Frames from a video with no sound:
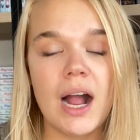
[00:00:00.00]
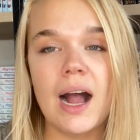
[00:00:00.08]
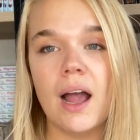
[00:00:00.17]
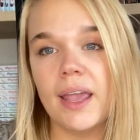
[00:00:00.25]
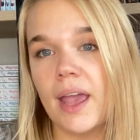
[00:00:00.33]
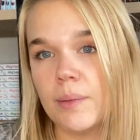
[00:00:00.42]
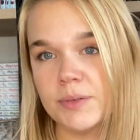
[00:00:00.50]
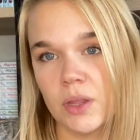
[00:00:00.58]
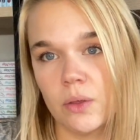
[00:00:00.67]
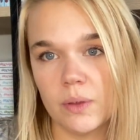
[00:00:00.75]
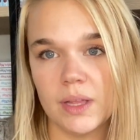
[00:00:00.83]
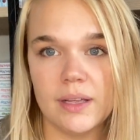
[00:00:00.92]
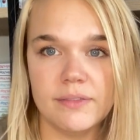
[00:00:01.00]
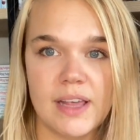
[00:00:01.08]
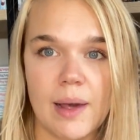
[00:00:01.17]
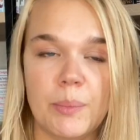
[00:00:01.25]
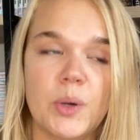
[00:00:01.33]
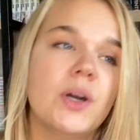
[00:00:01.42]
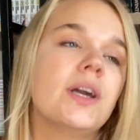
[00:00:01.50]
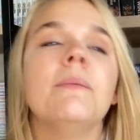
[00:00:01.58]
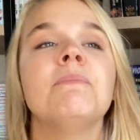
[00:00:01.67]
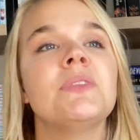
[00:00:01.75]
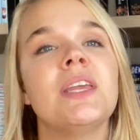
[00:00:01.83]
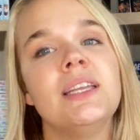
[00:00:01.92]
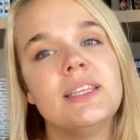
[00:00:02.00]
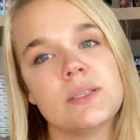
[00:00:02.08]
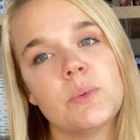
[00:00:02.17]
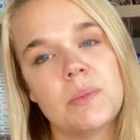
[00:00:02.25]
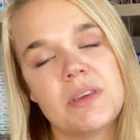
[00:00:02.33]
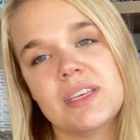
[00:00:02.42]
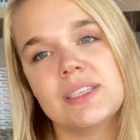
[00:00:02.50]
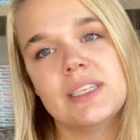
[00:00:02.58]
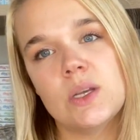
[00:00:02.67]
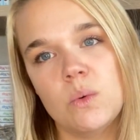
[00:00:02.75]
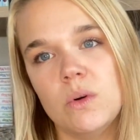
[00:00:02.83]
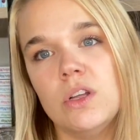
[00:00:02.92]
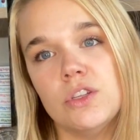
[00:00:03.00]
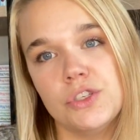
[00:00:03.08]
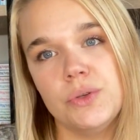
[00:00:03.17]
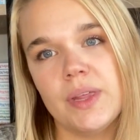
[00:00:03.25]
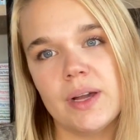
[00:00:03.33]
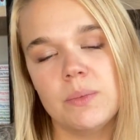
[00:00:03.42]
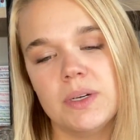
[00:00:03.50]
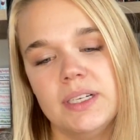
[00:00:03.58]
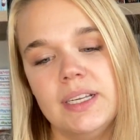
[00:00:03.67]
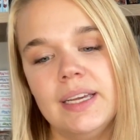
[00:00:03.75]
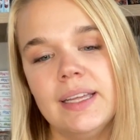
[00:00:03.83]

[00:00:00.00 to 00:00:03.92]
I absolutely love that book. This will be the sequel to that one.